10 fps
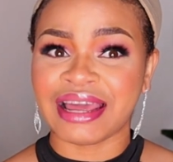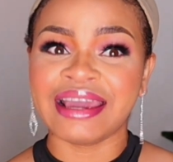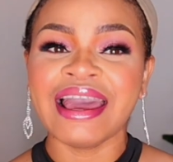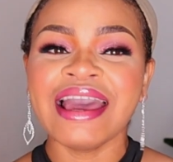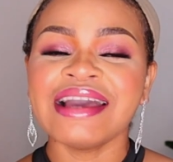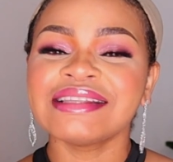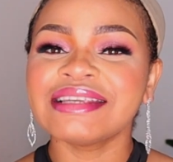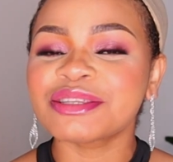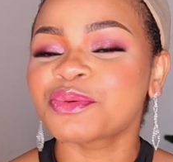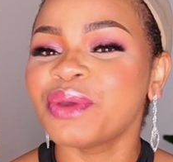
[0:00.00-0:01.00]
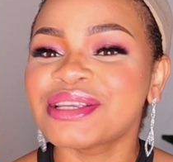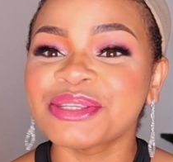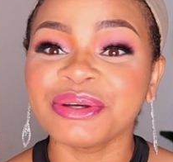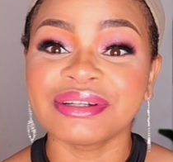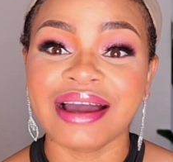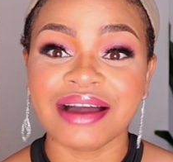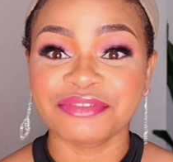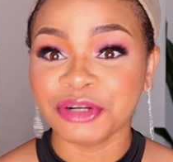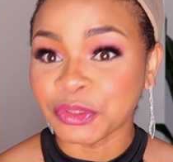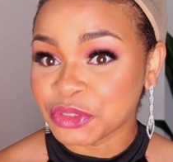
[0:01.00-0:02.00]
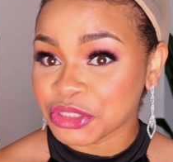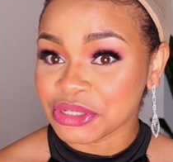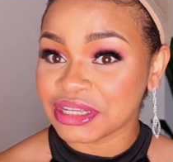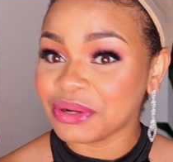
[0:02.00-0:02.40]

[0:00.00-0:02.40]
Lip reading: Like, these wigs don't have closures,